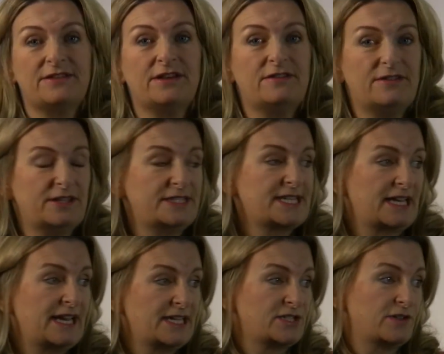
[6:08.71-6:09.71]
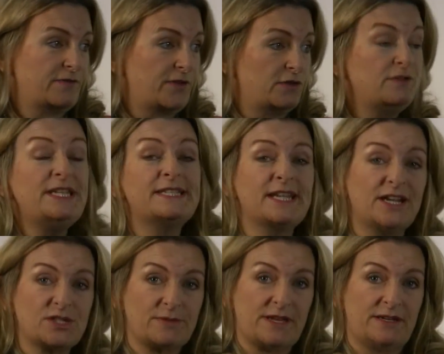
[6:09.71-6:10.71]
the Director for
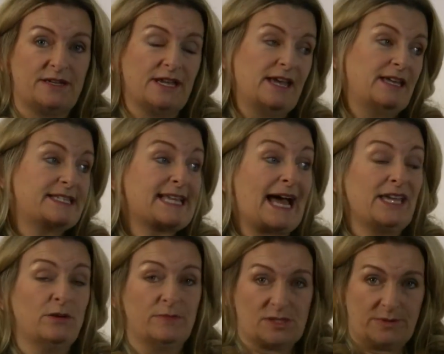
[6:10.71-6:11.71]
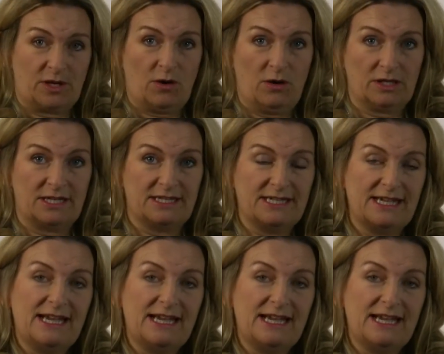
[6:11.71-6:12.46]
Research within SIOM, as we call it.